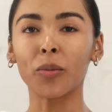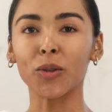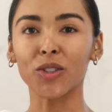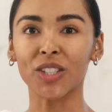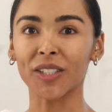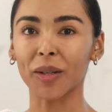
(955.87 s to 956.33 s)

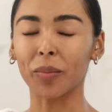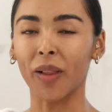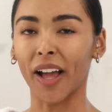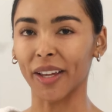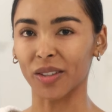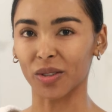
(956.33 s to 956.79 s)
which is
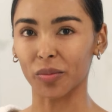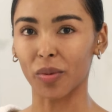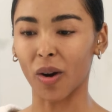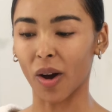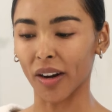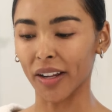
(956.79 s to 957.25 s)
applying your
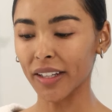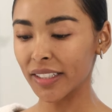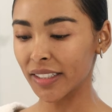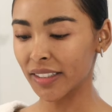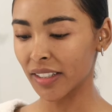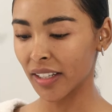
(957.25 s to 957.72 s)

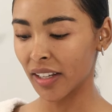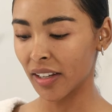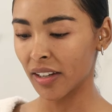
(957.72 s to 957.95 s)
products.